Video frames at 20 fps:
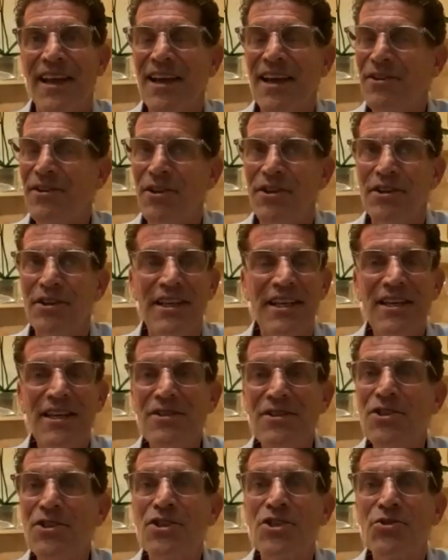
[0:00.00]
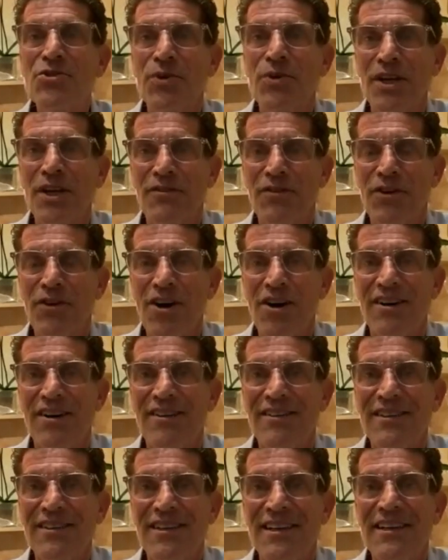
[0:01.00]
And the easiest one of
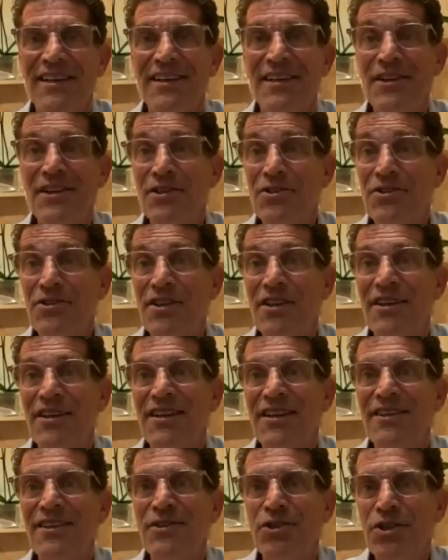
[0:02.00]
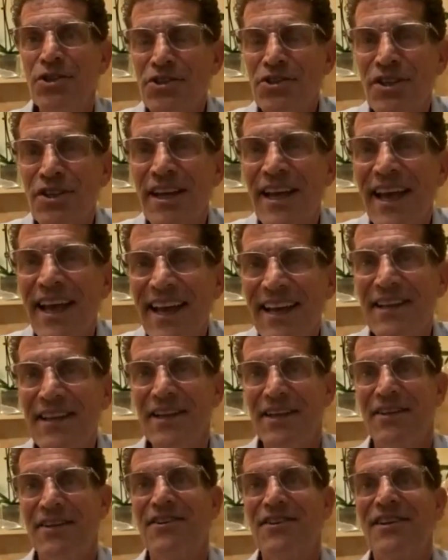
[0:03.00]
all is just to
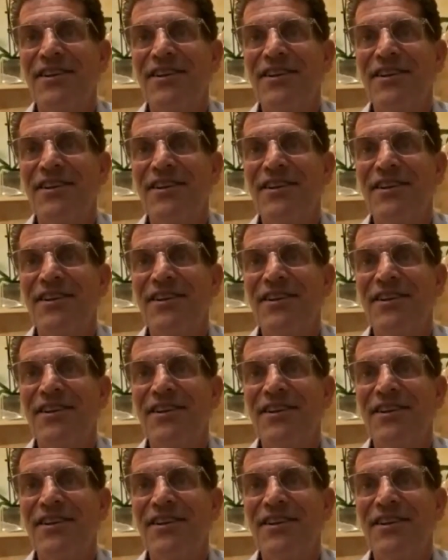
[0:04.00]
edit,